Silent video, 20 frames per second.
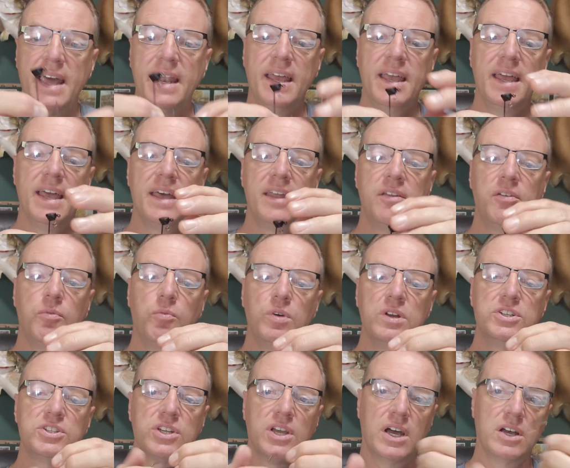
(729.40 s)
head,
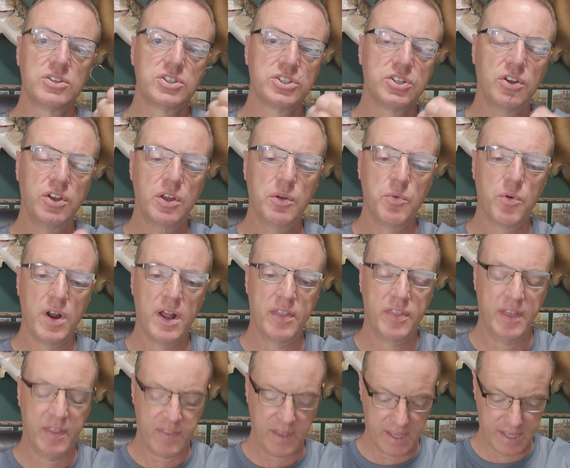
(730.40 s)
which I'll show you where I
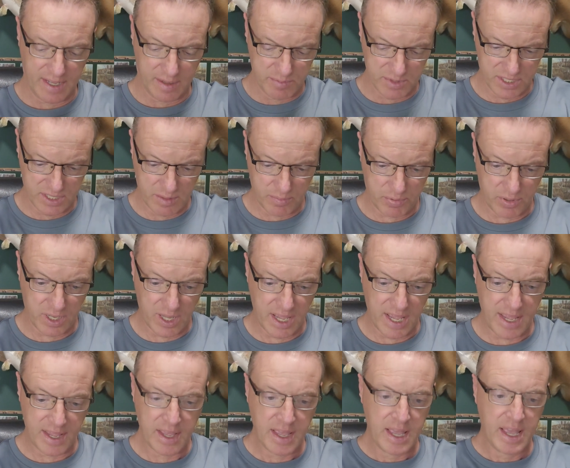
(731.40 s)
think that comes into
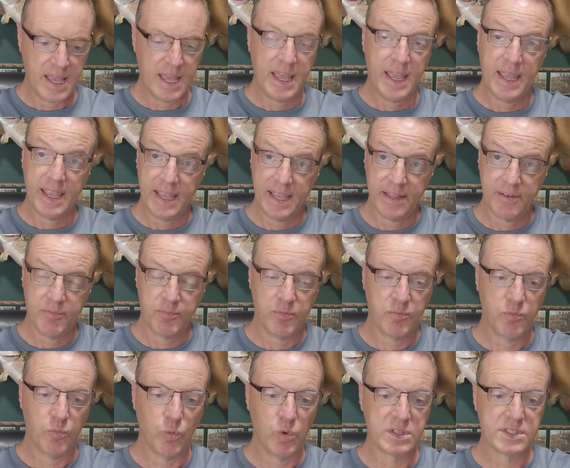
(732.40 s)
play, and
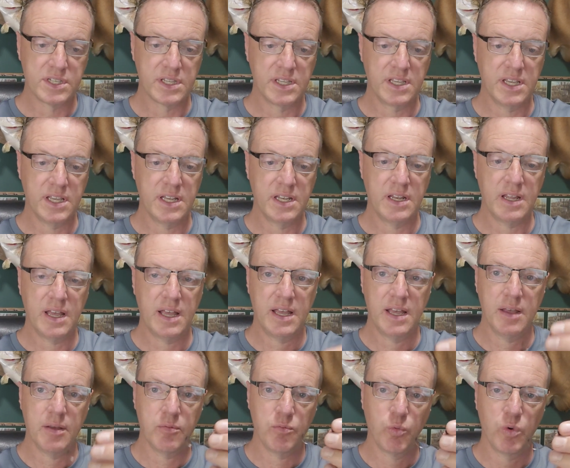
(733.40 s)
once again,
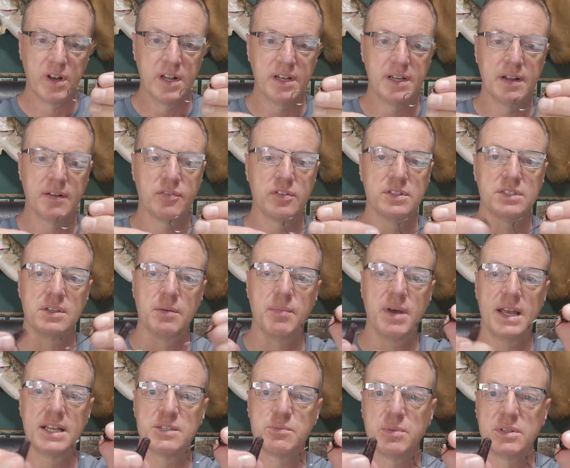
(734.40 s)
what a difference it
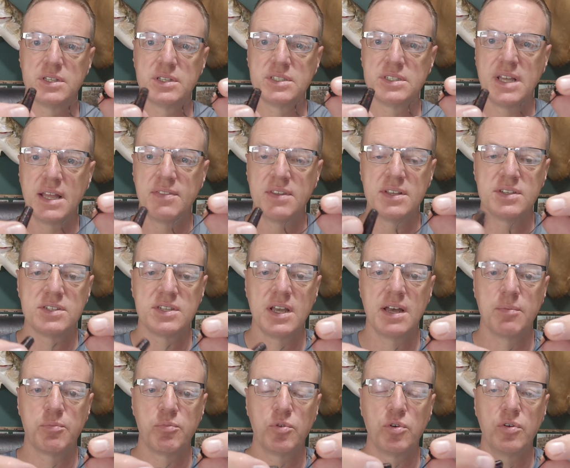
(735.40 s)
makes. But to set this
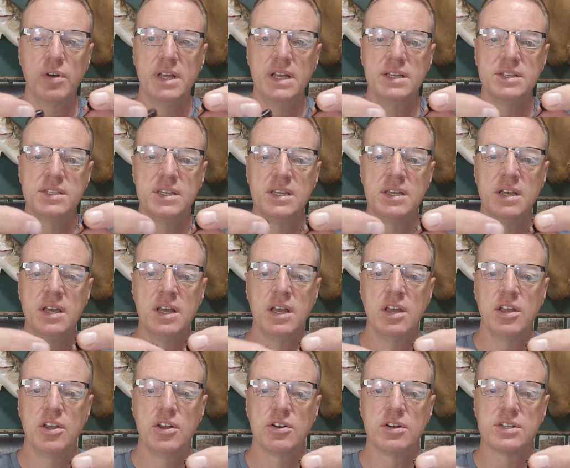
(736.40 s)
up real easy,
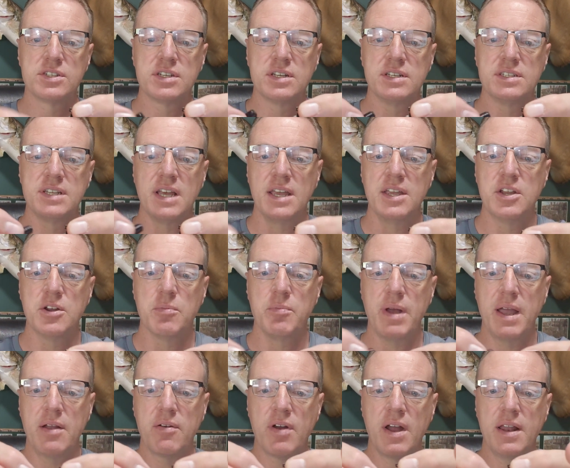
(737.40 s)
you're just going to take your
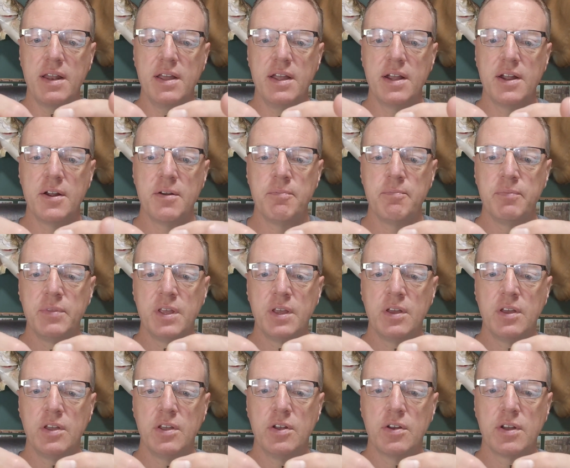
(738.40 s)
bait right here,
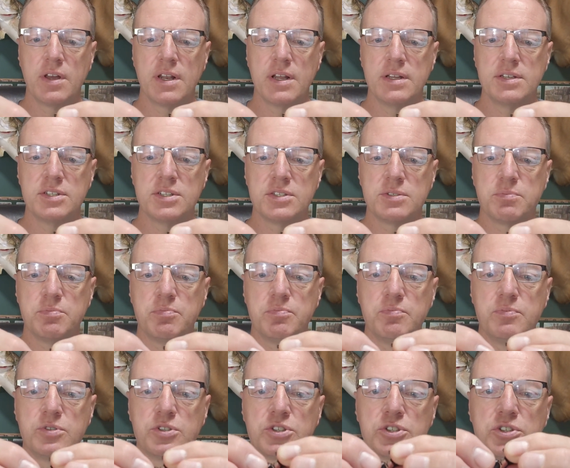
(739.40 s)
you're going to just
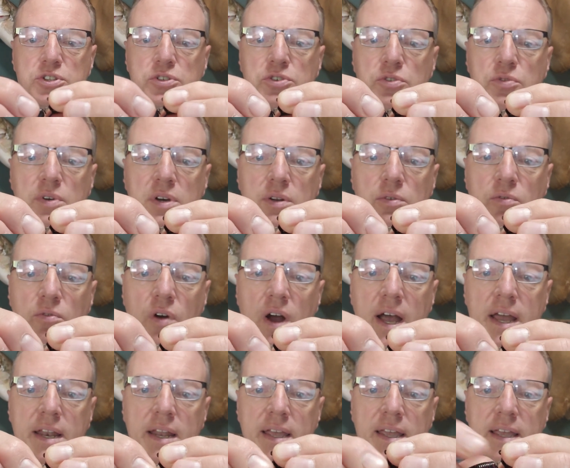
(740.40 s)
screw it
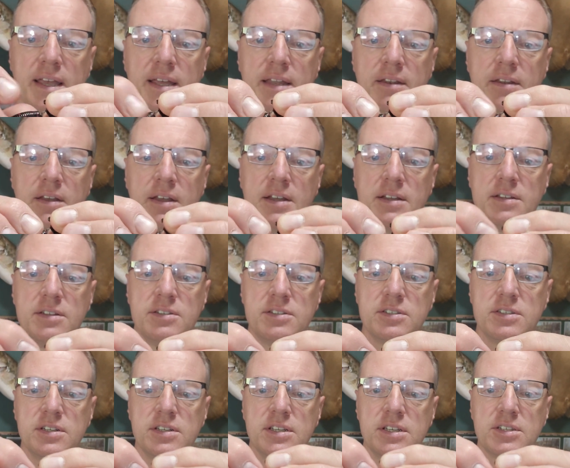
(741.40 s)
right in
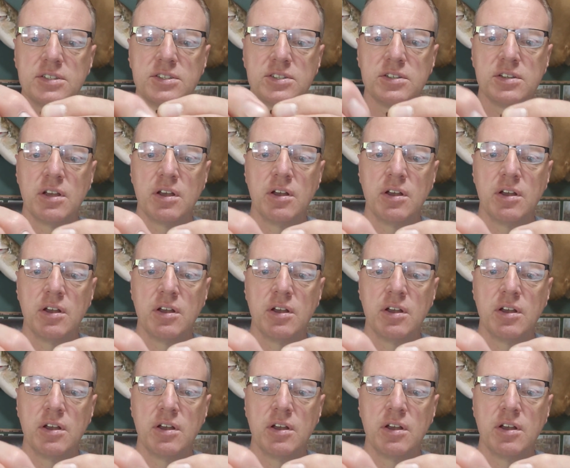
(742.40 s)
to this